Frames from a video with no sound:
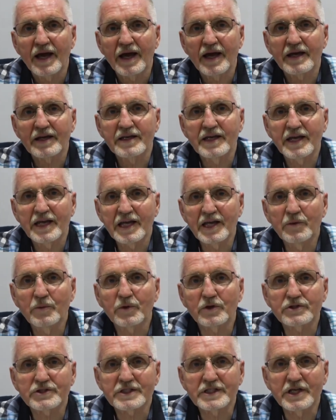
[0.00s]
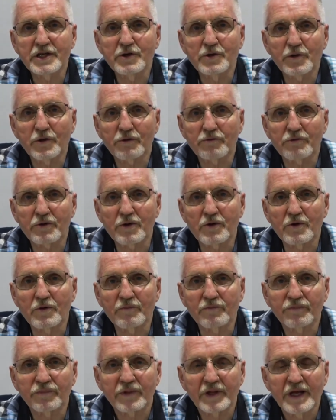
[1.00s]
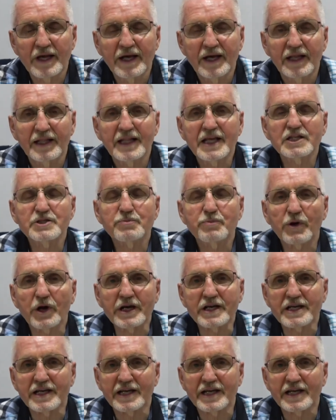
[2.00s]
and He will see you through. Let's pray